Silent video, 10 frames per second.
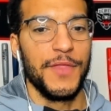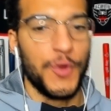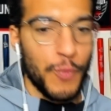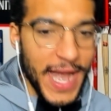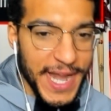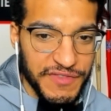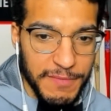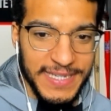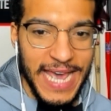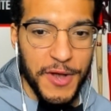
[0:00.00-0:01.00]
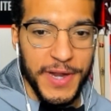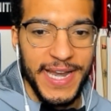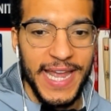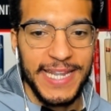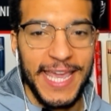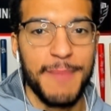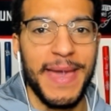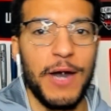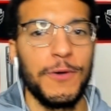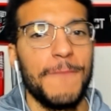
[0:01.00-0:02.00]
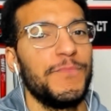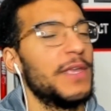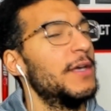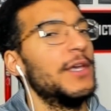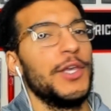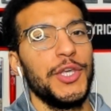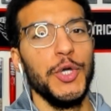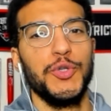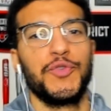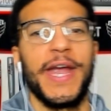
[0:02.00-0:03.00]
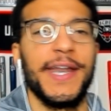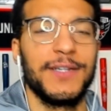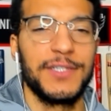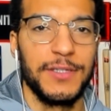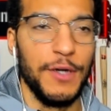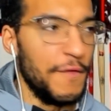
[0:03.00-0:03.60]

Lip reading: The ratings from Saturday night came out, huge ratings.